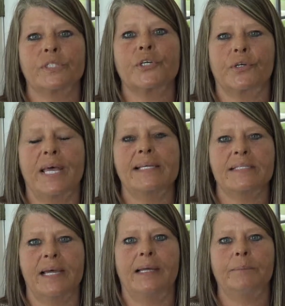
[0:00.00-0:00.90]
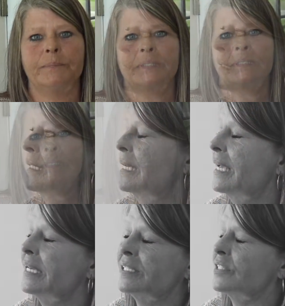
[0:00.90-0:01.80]
was her last time.
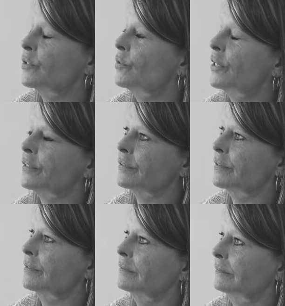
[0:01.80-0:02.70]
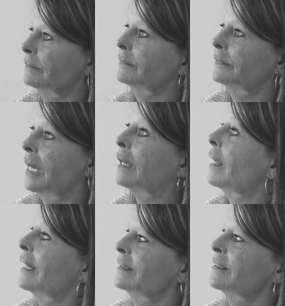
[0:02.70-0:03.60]
It still hurts a
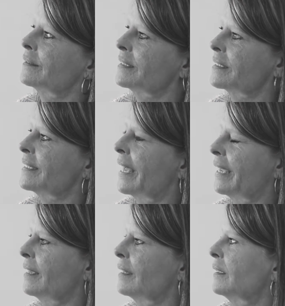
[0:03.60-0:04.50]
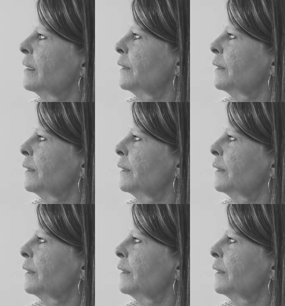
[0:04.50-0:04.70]
lot to this day.